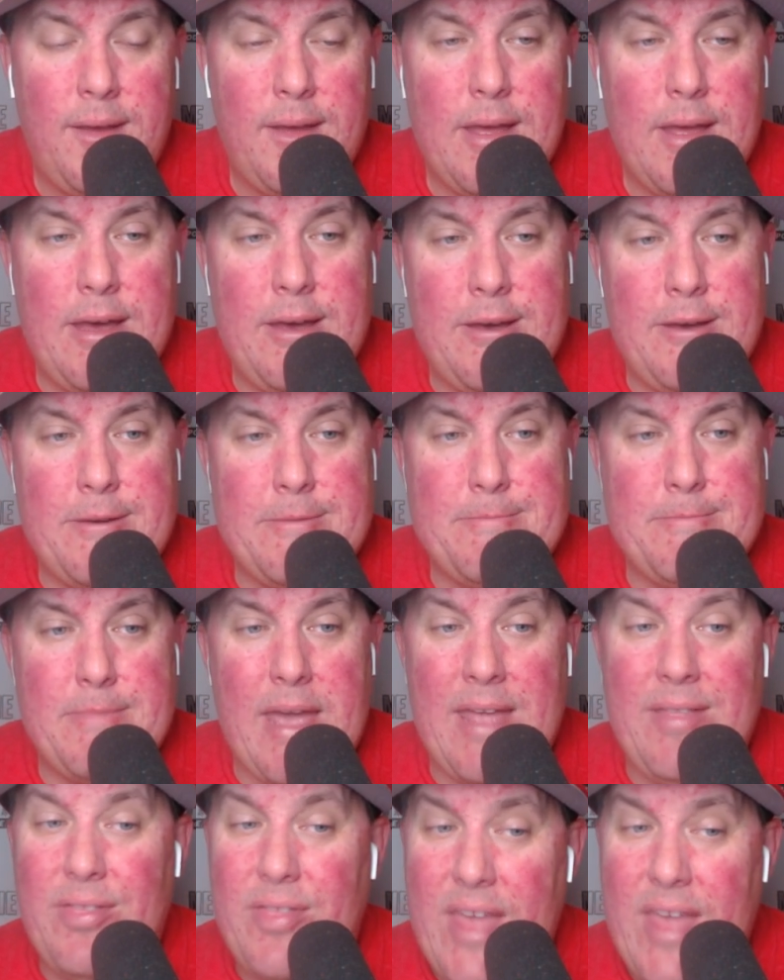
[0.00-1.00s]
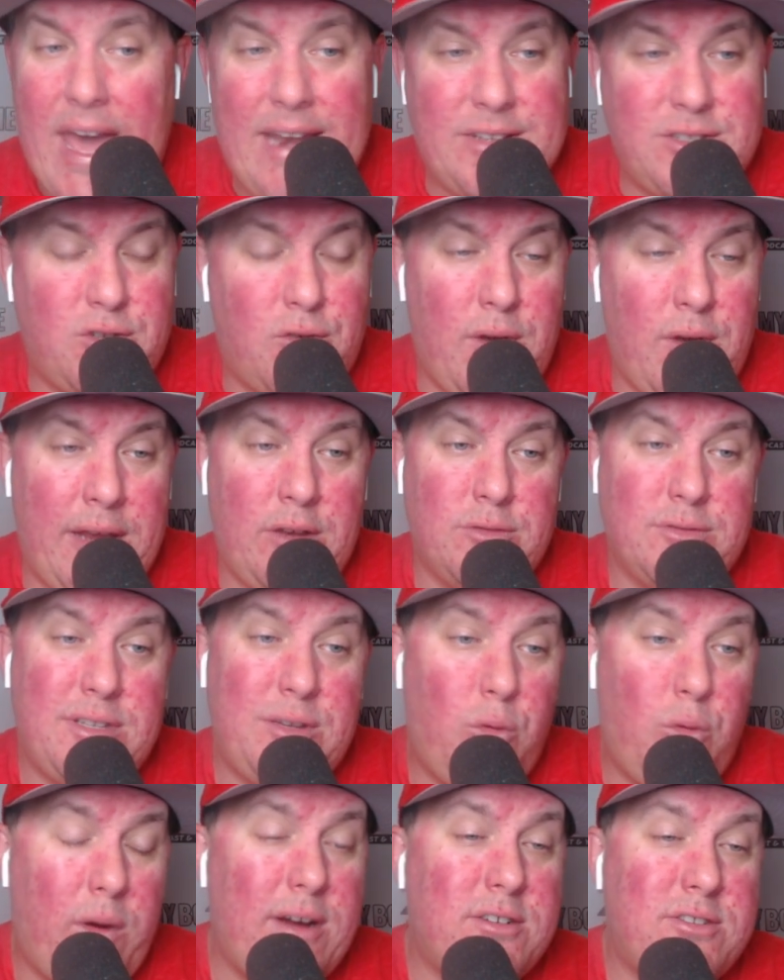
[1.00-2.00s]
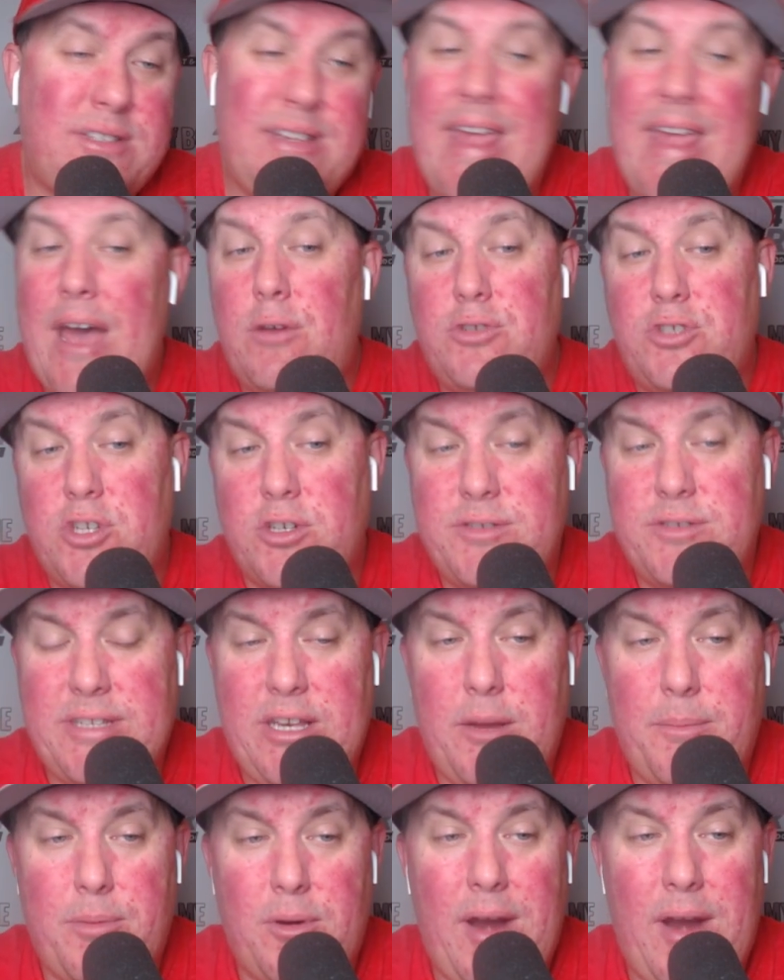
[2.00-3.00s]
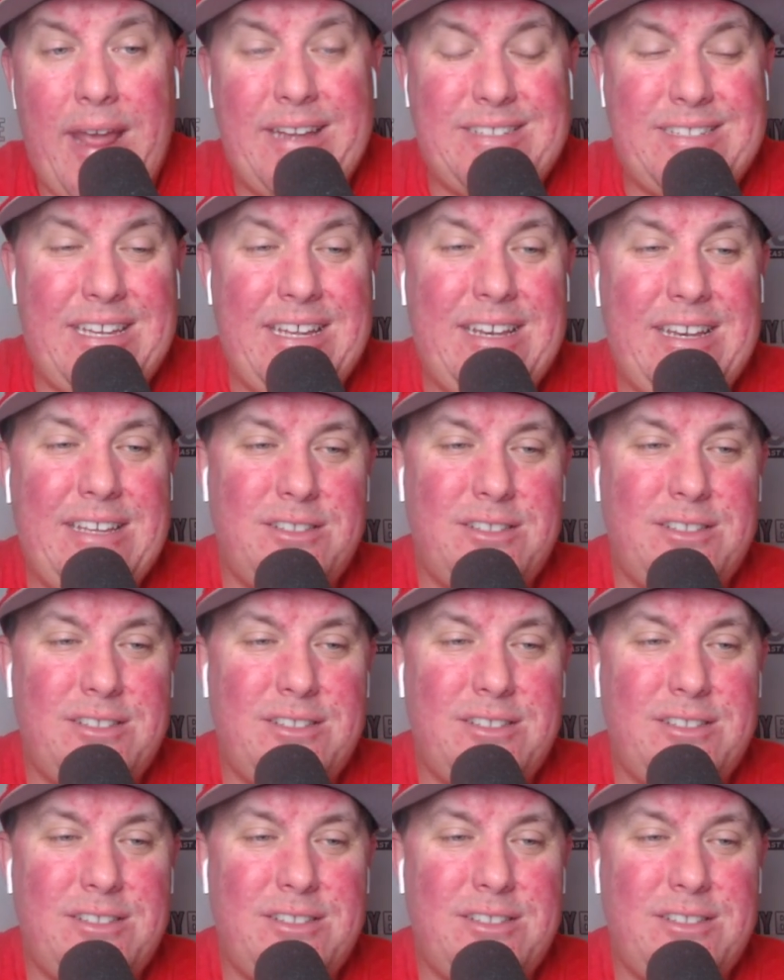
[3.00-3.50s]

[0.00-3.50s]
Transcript: Um, and that is great news. He wears now jersey number 18.